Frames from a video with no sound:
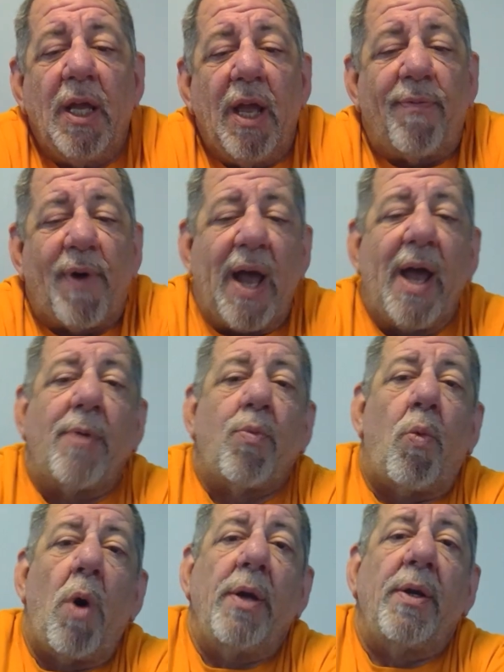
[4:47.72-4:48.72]
If I
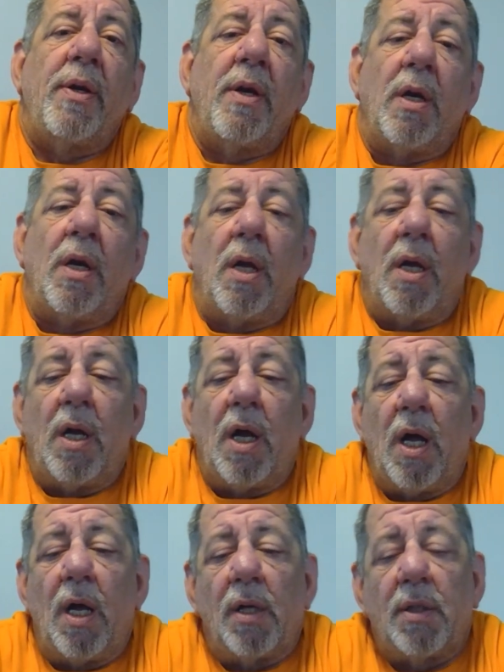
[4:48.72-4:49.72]
had one
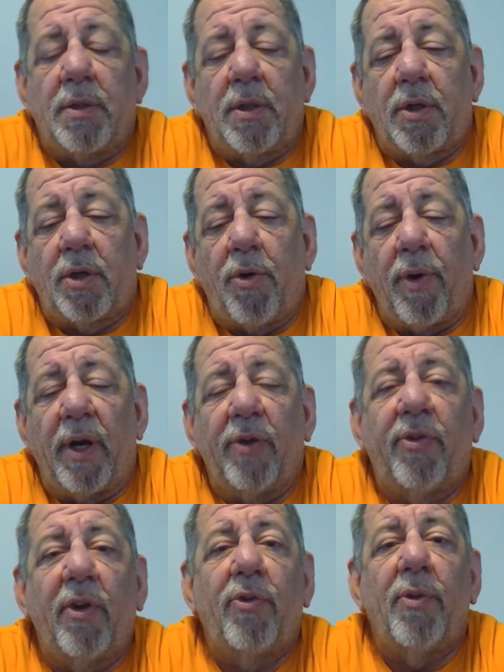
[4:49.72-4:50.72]

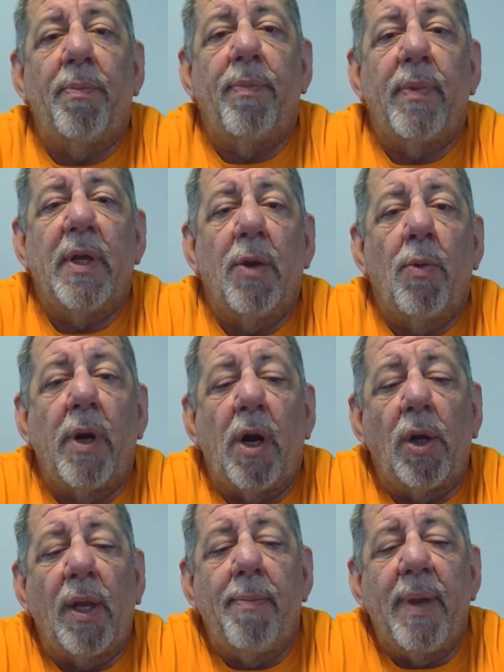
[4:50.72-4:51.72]
criticism, it would
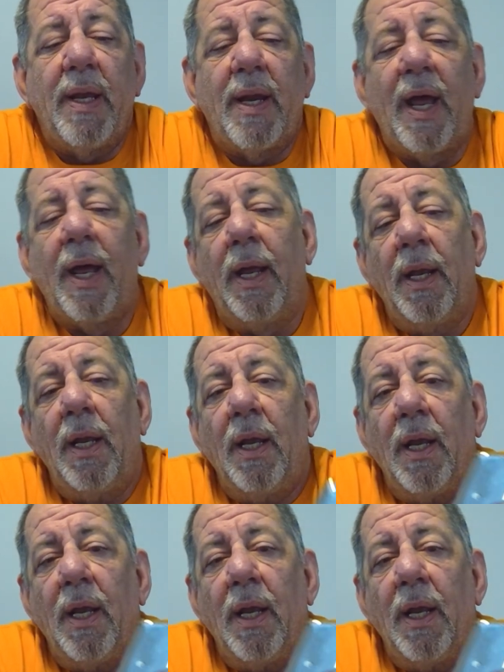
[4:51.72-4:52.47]
only be that,